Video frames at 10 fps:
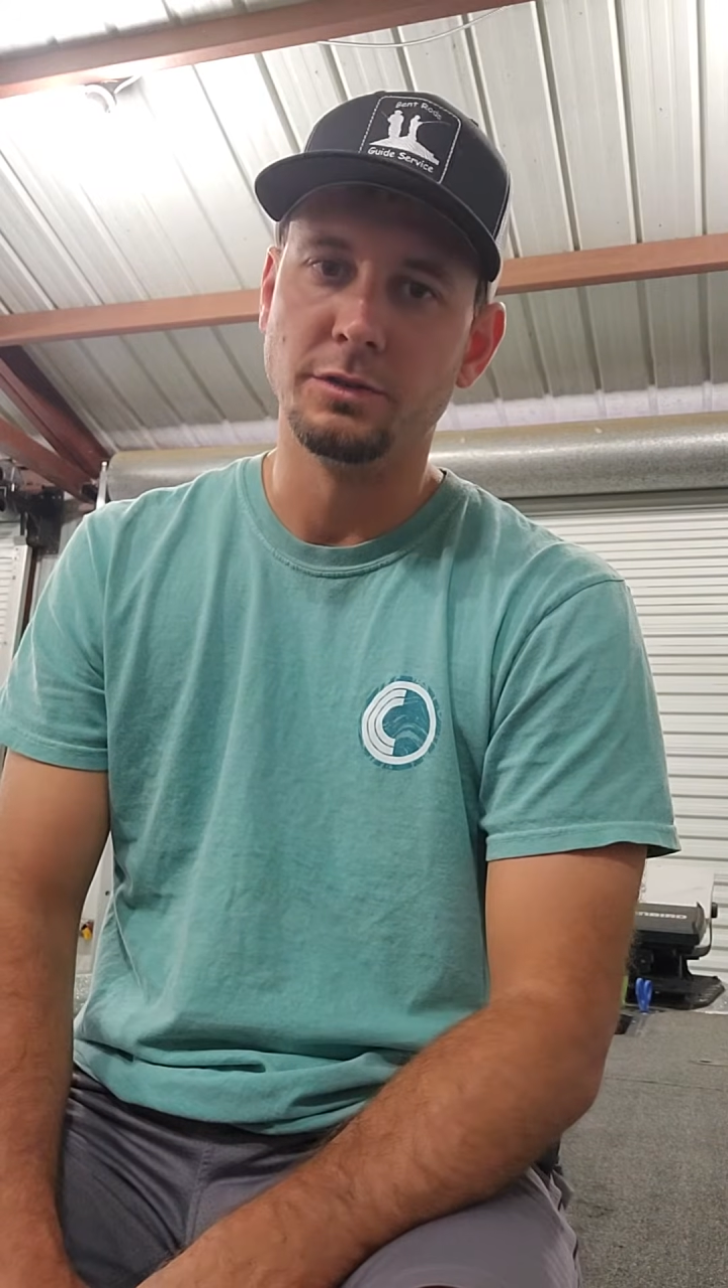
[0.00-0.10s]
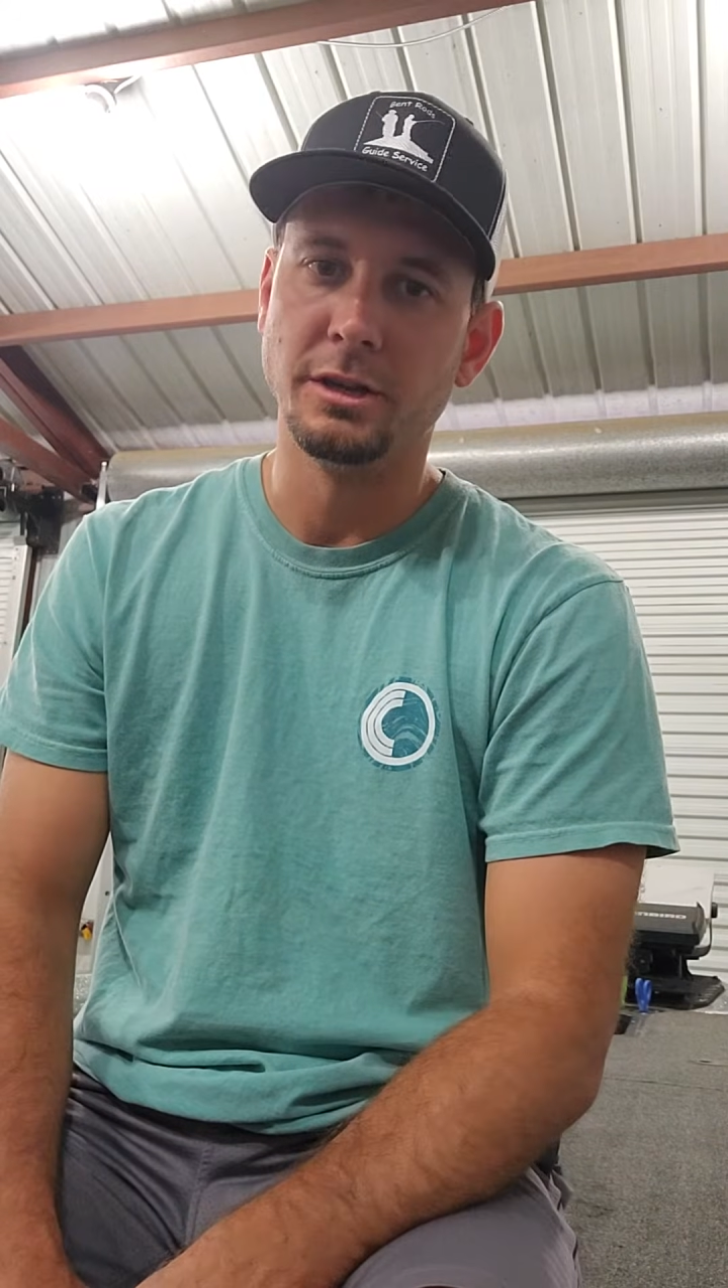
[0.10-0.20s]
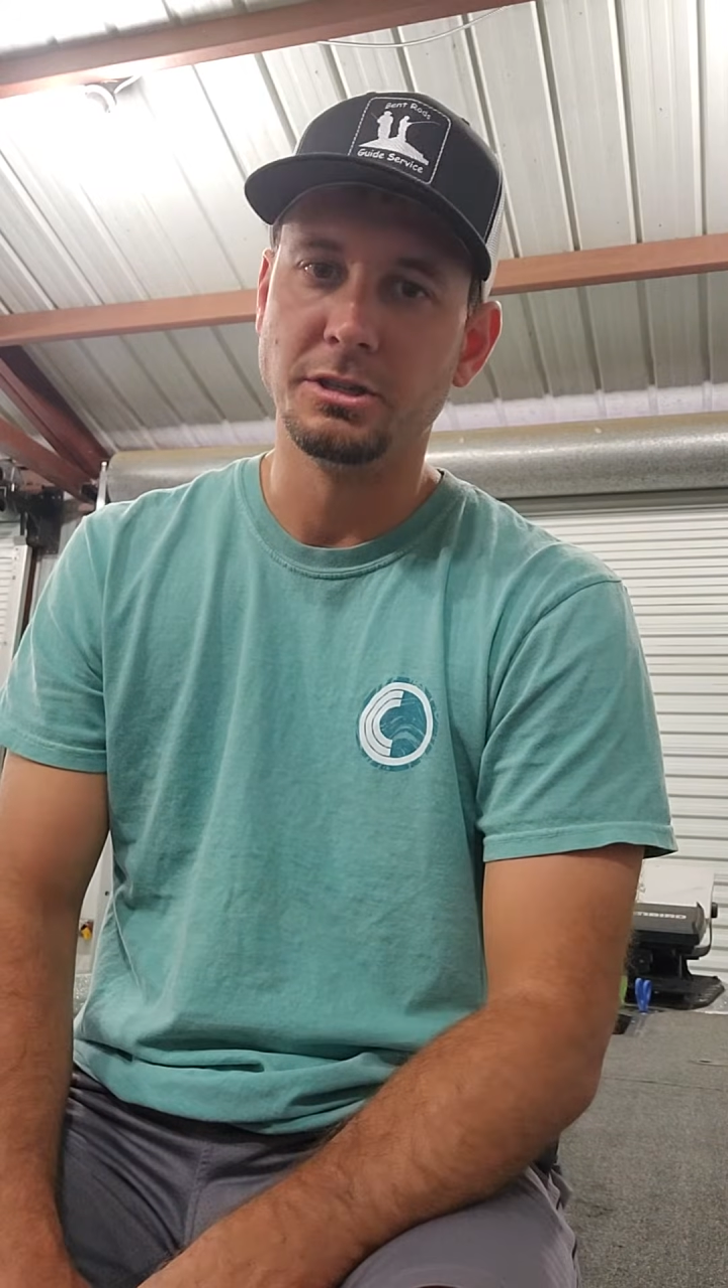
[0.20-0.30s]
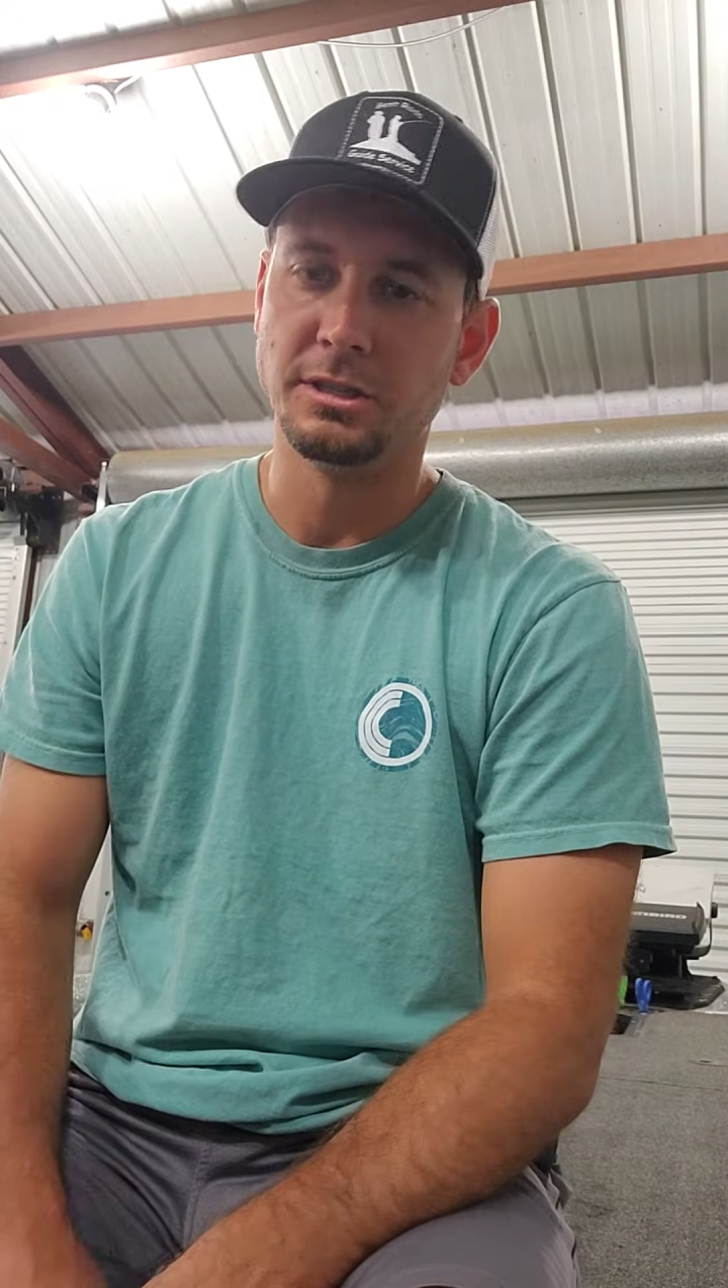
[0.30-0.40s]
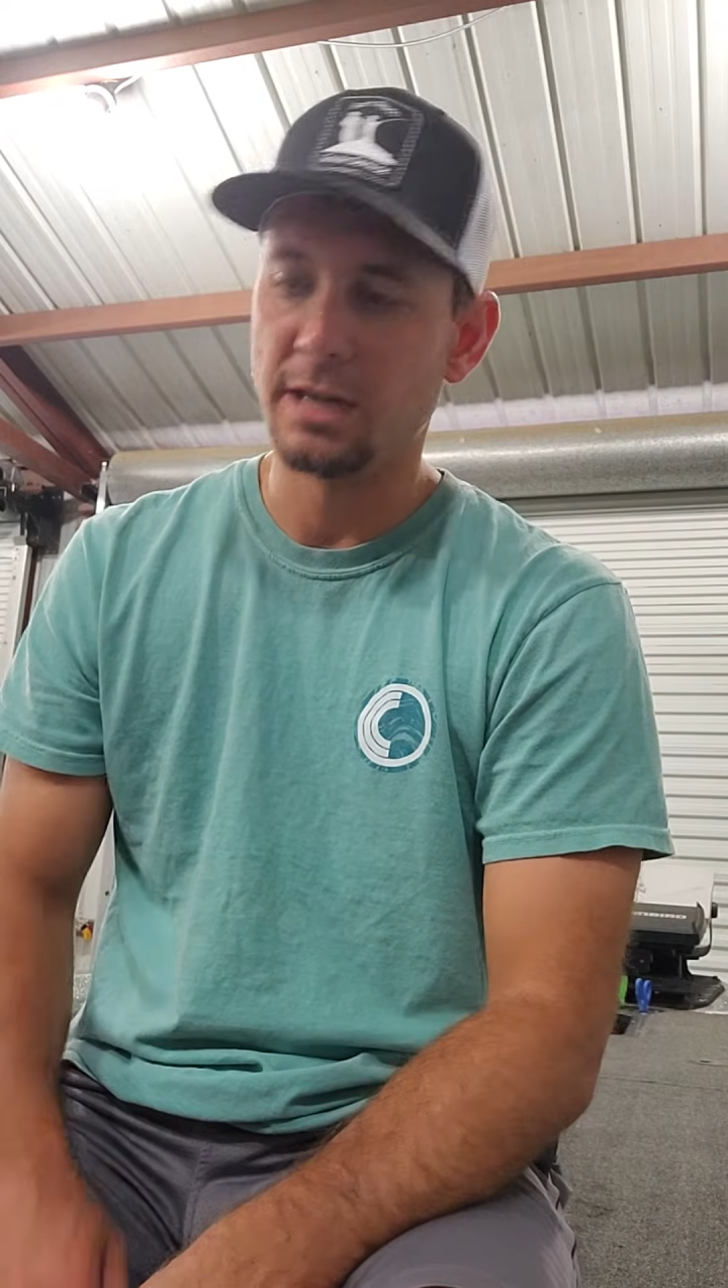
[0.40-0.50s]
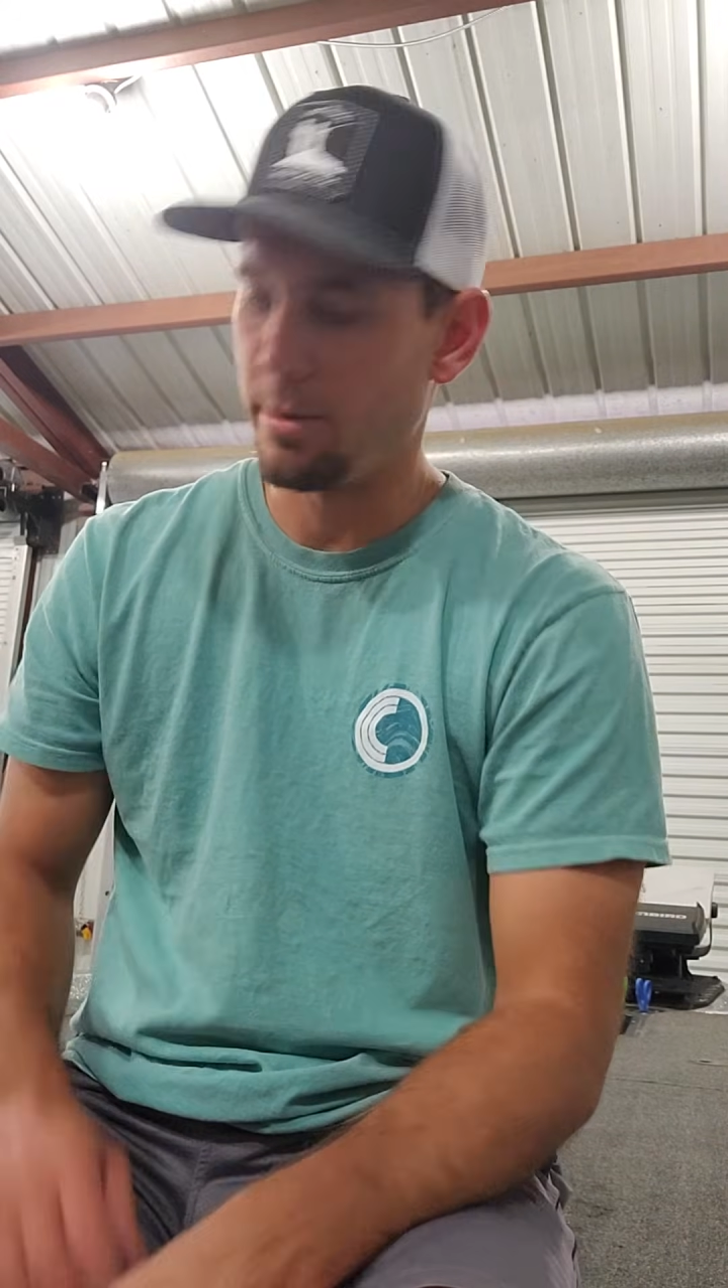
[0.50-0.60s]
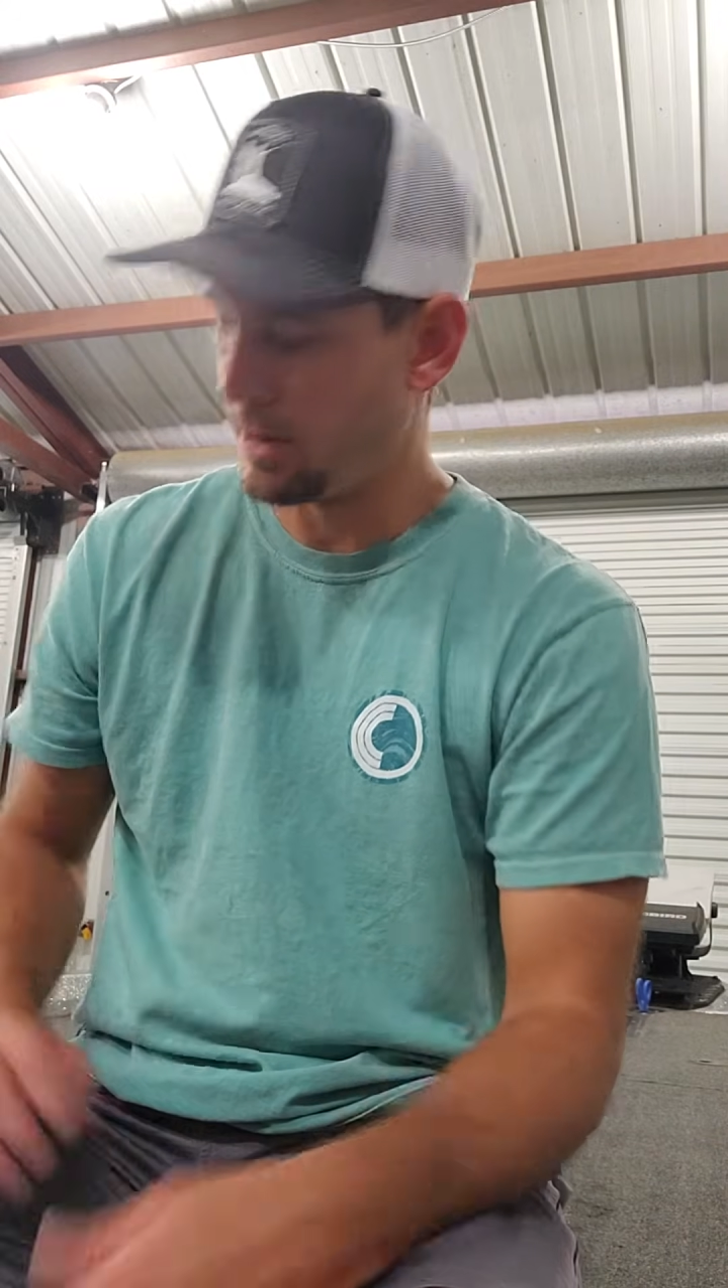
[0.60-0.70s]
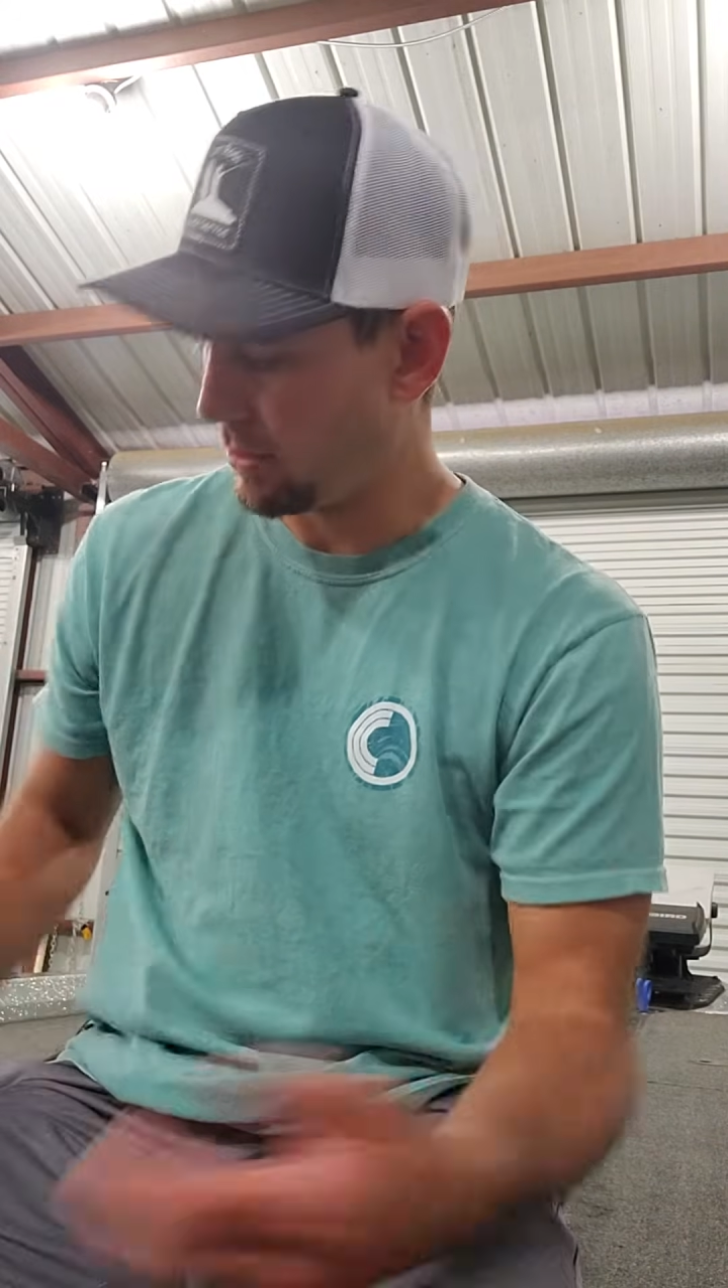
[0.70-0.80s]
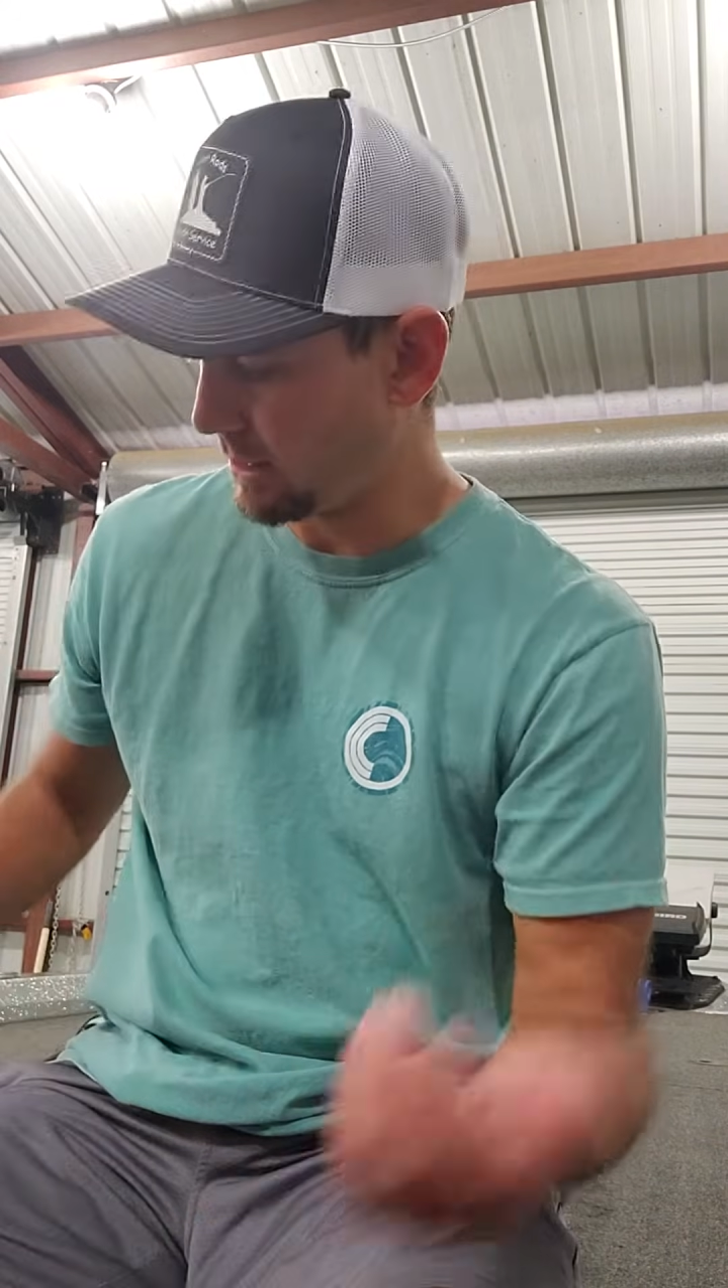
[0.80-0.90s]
fish this time of year.